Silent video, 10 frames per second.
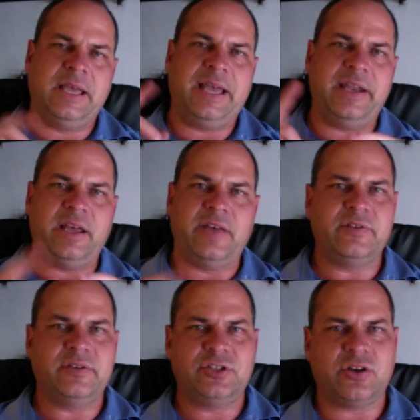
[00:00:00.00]
and have a
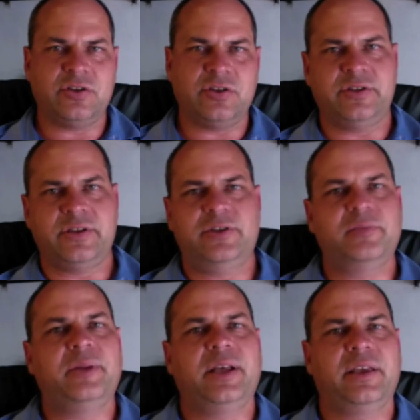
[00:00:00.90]
charger that you
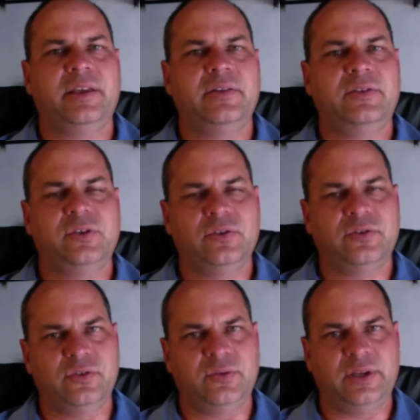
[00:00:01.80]
plug into your
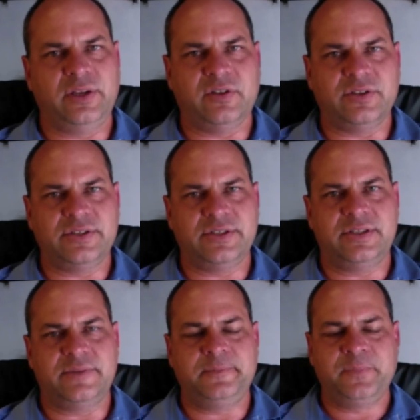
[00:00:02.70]
220 volt system.